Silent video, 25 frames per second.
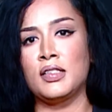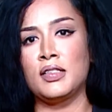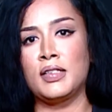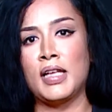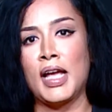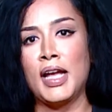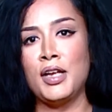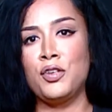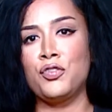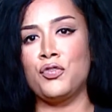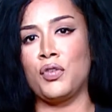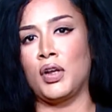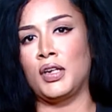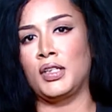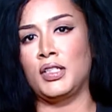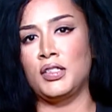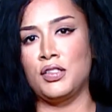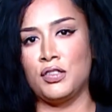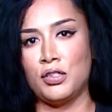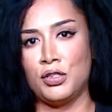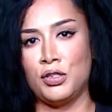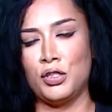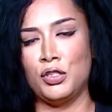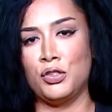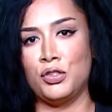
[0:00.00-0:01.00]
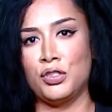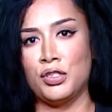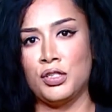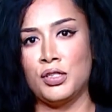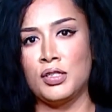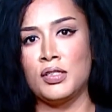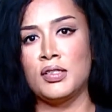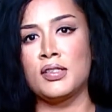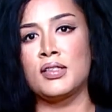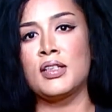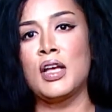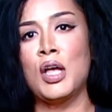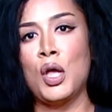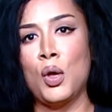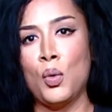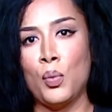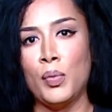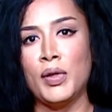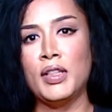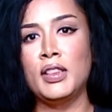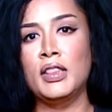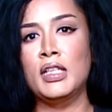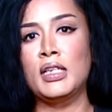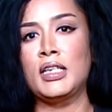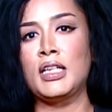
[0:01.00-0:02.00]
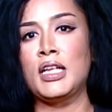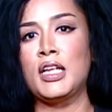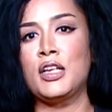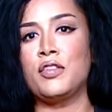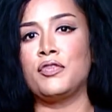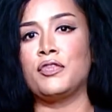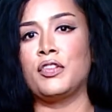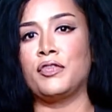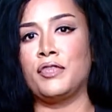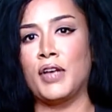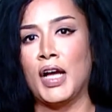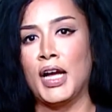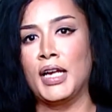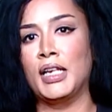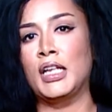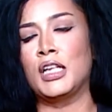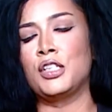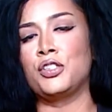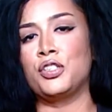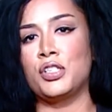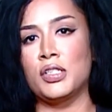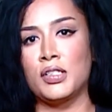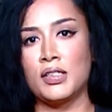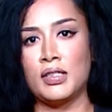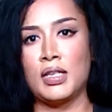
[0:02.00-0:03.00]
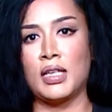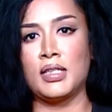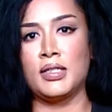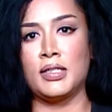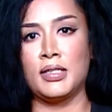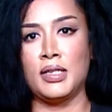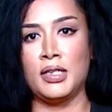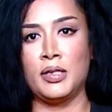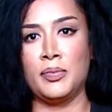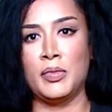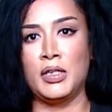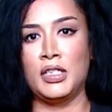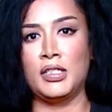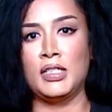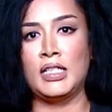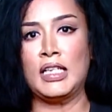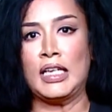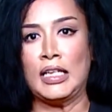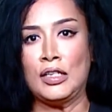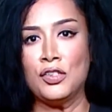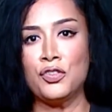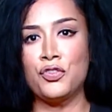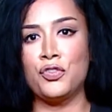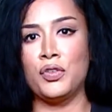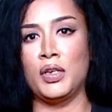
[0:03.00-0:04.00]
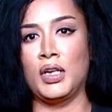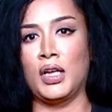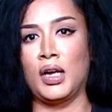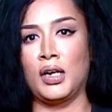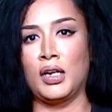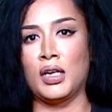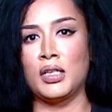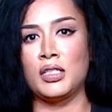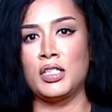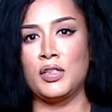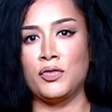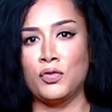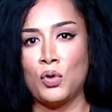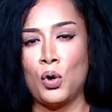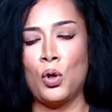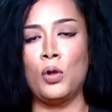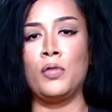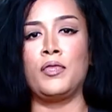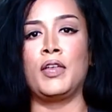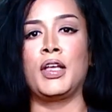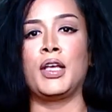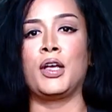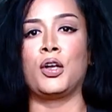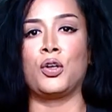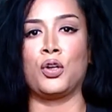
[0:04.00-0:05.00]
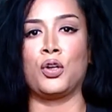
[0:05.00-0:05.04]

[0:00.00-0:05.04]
state-run institutions with the need for financial sustainability in Sri Lanka's evolving